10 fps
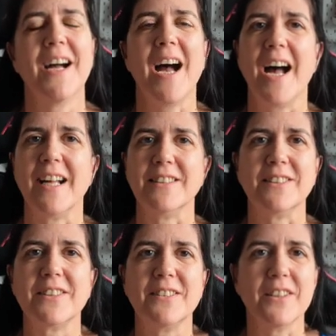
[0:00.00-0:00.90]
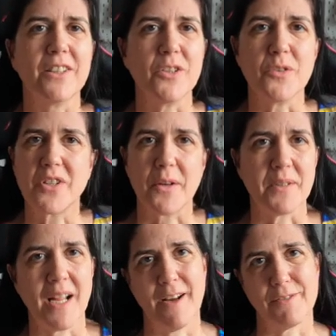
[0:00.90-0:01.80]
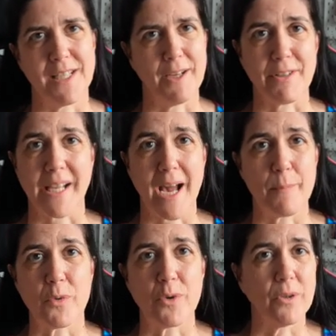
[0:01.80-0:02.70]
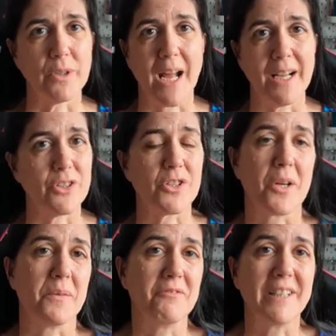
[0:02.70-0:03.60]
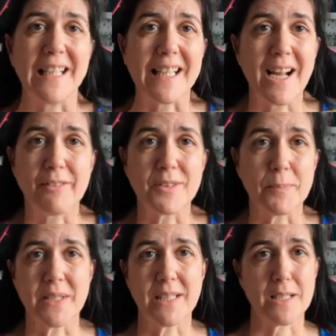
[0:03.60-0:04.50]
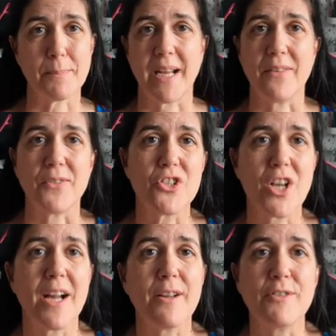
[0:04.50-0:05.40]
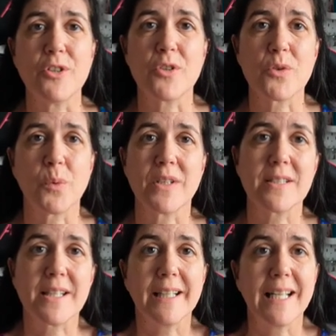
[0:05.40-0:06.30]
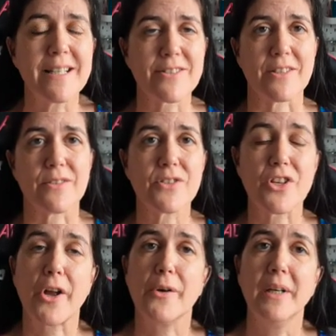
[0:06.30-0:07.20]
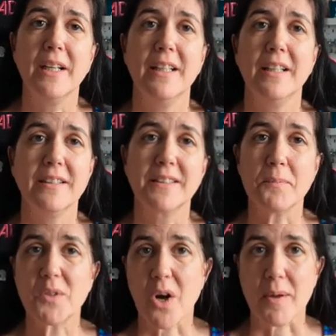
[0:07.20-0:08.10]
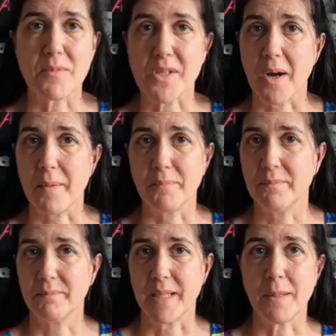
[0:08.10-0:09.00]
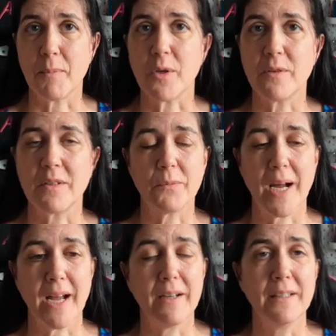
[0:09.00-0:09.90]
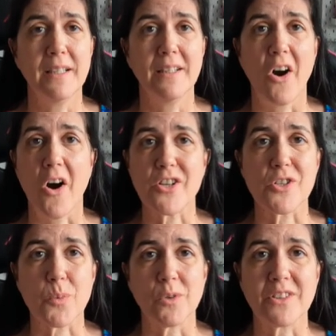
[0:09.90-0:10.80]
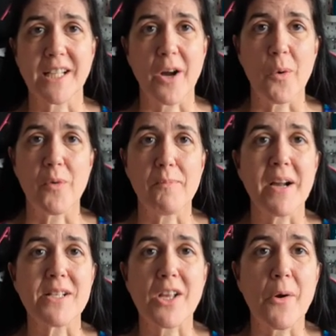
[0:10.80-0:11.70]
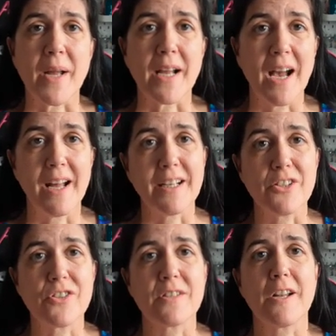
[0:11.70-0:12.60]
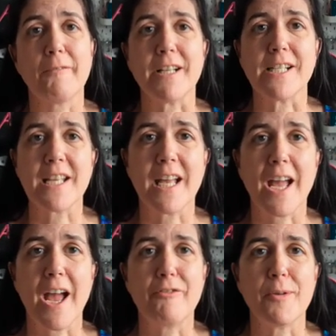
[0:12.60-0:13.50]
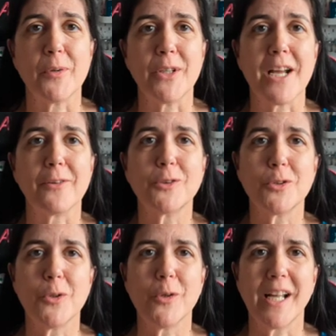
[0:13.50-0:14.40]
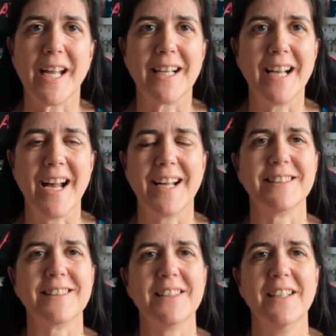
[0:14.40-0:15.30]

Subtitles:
and you don't have to have your camera on, and you don't really have to participate in the chat if you just want to sit and listen. So sometimes I'm in the mood where I just want to get on with my sewing, and it's just lovely to hear everybody else talking, and